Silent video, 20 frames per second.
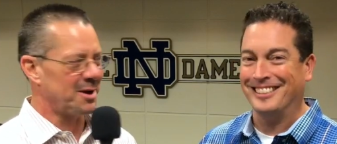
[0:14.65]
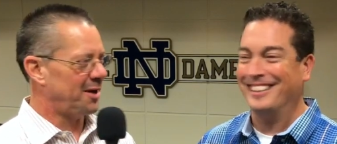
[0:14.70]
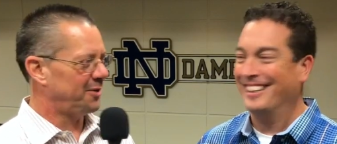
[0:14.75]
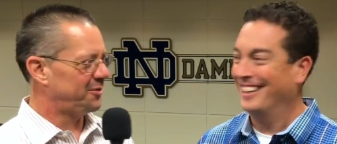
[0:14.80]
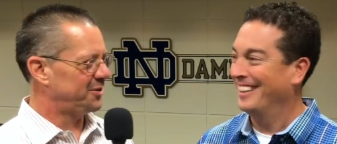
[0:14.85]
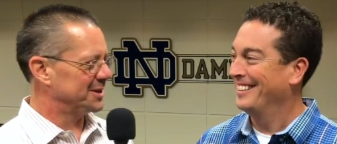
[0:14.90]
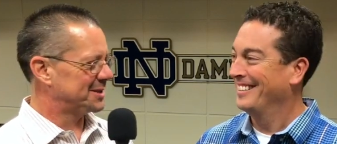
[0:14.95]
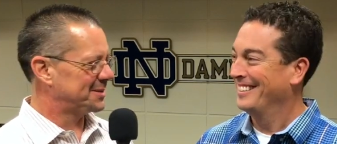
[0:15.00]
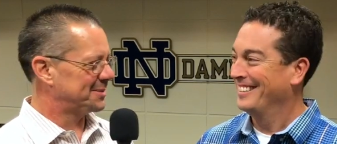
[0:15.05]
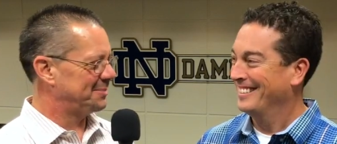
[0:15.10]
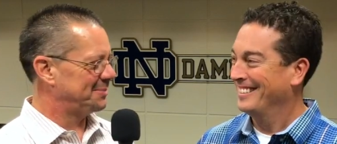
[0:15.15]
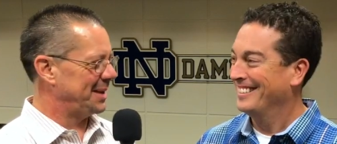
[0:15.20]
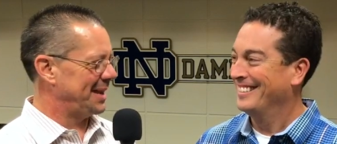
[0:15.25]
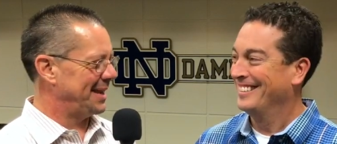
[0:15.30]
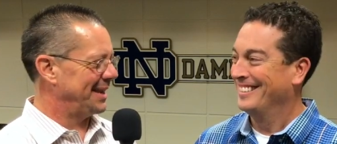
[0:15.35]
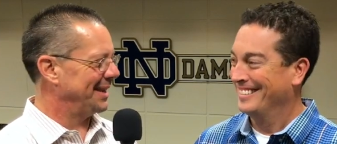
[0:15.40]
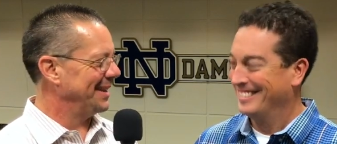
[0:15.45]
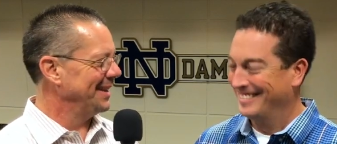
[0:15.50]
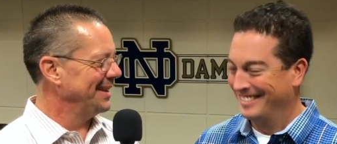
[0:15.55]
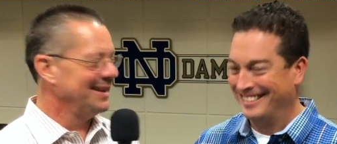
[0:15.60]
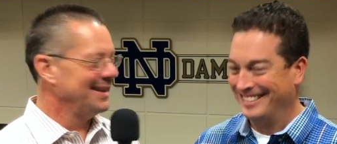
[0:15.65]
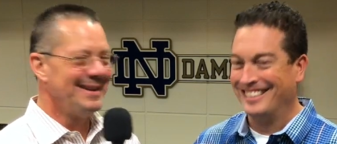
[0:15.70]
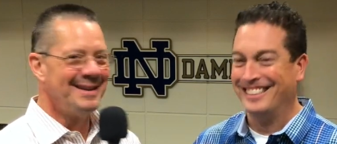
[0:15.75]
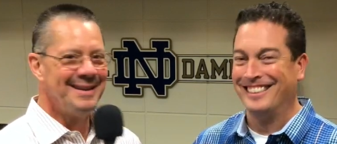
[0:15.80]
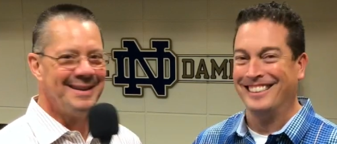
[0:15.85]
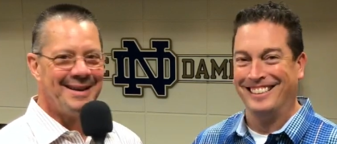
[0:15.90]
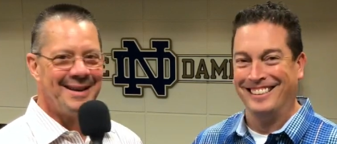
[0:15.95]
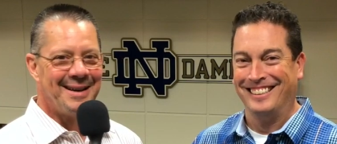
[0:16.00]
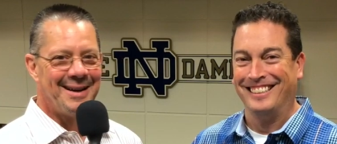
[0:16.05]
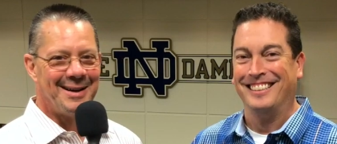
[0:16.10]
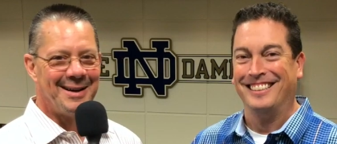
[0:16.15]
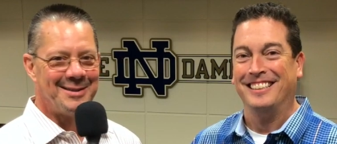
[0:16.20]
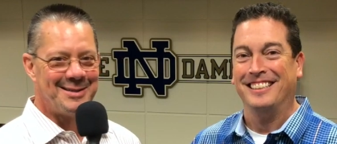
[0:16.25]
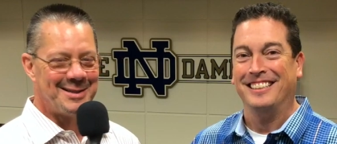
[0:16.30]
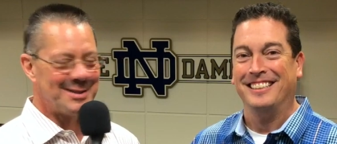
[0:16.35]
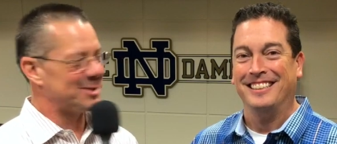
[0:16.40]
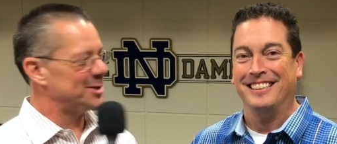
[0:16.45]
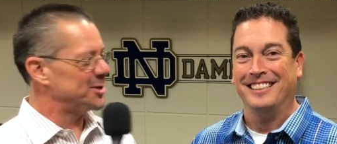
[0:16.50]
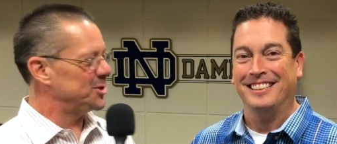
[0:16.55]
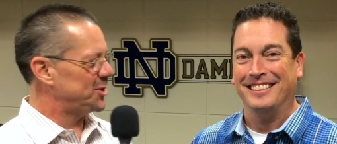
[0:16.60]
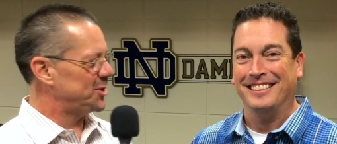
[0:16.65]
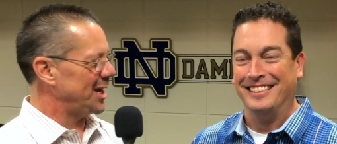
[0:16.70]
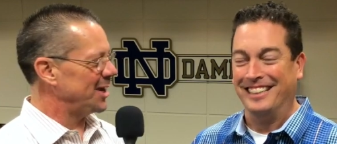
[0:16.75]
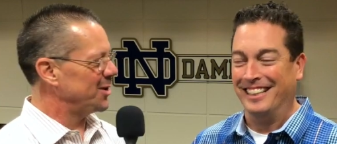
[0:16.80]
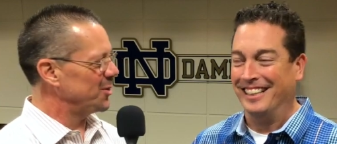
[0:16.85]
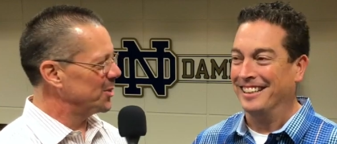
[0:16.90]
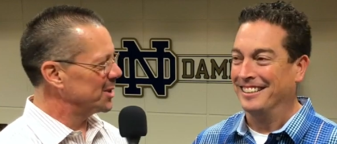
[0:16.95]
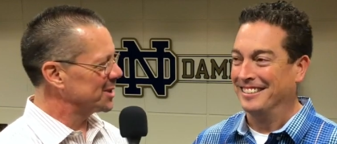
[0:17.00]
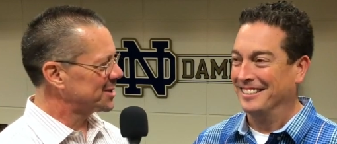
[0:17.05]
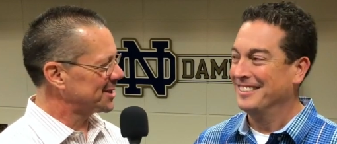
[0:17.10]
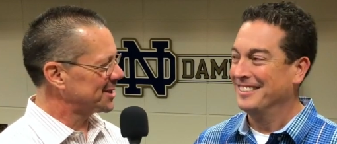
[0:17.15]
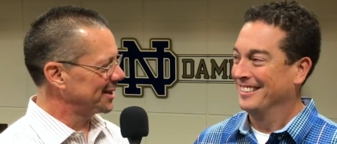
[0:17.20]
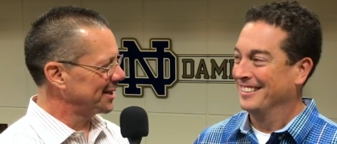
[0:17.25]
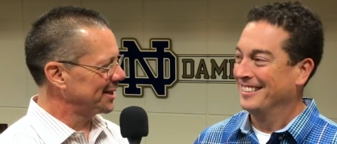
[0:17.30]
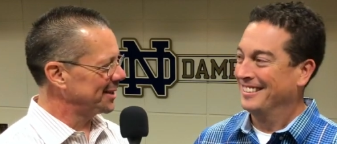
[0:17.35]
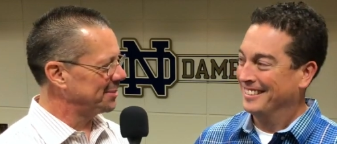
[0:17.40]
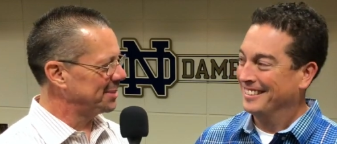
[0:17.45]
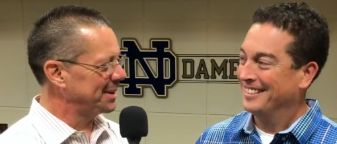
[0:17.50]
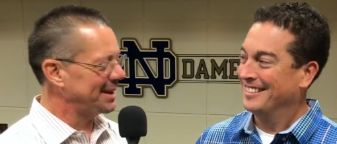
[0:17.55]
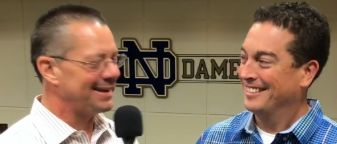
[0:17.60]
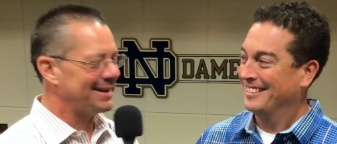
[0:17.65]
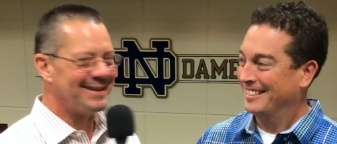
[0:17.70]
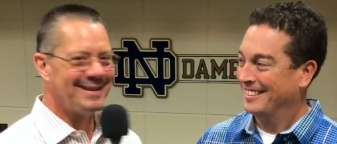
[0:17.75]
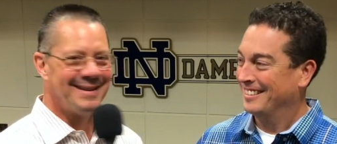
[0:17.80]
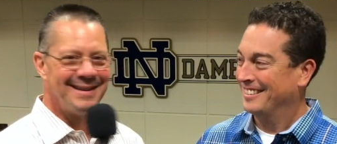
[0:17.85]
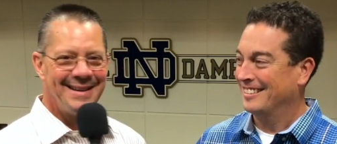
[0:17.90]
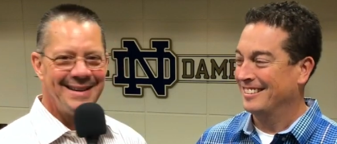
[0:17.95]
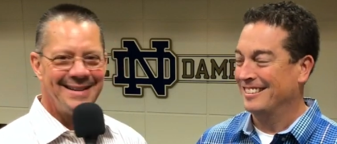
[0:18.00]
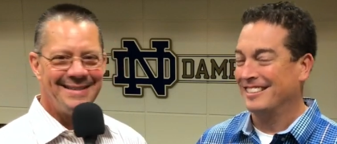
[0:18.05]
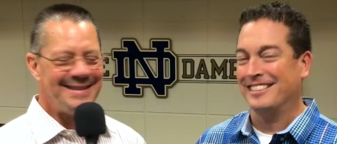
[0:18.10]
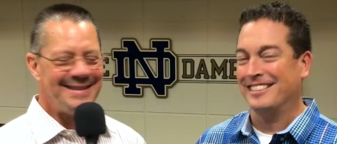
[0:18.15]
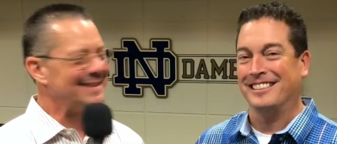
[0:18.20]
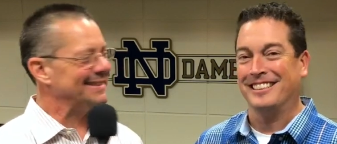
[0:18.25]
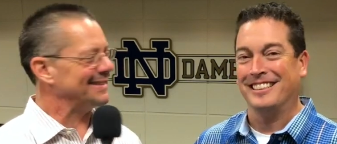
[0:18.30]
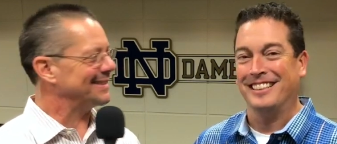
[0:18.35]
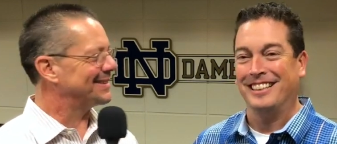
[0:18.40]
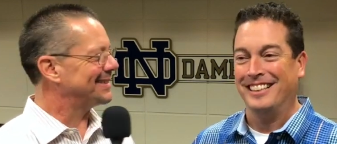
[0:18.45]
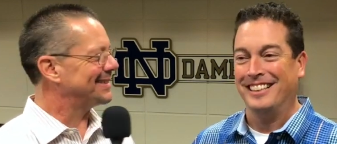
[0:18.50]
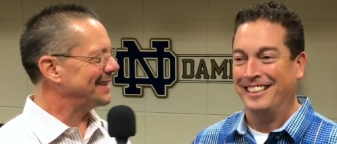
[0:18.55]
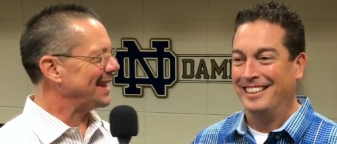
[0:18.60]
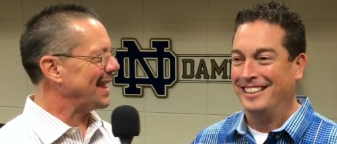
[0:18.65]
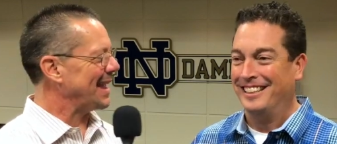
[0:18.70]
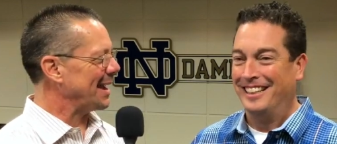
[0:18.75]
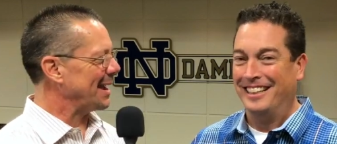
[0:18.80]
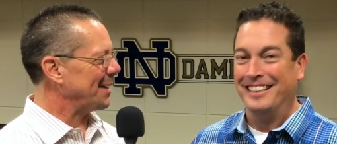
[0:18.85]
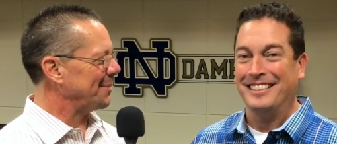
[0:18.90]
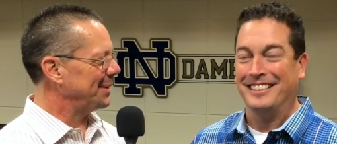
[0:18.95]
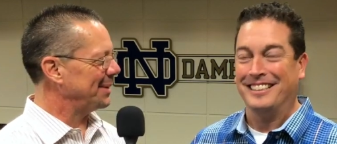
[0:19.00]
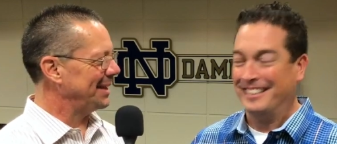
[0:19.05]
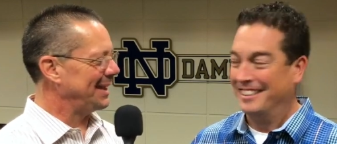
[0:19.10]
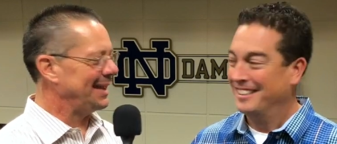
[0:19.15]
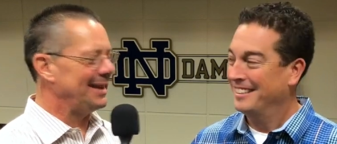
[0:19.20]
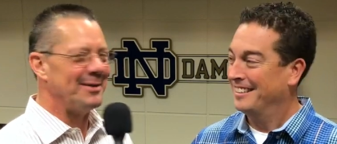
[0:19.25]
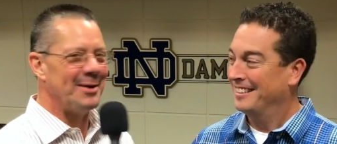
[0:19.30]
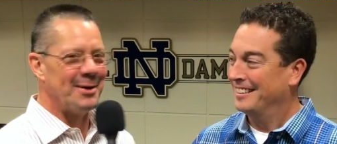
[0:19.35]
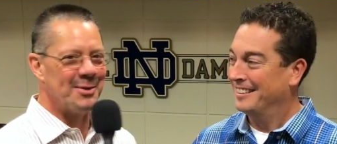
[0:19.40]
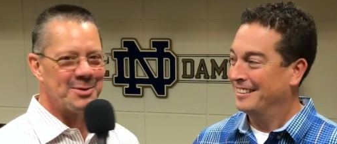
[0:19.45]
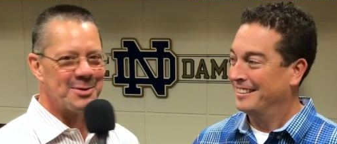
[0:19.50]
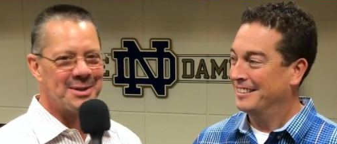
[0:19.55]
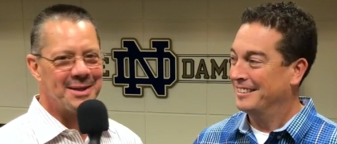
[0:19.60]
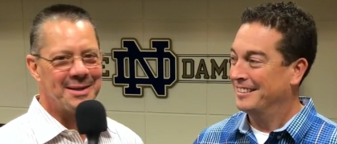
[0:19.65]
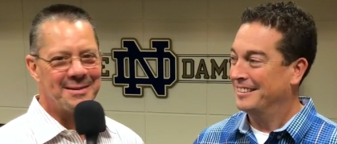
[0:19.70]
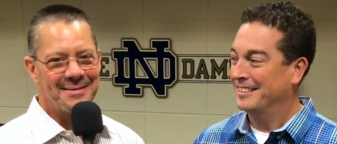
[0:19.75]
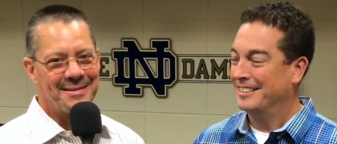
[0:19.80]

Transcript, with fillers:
Speaker 1: off as being uh, disingenuous yeah. a little bit. It didn't today. I mean, he knows that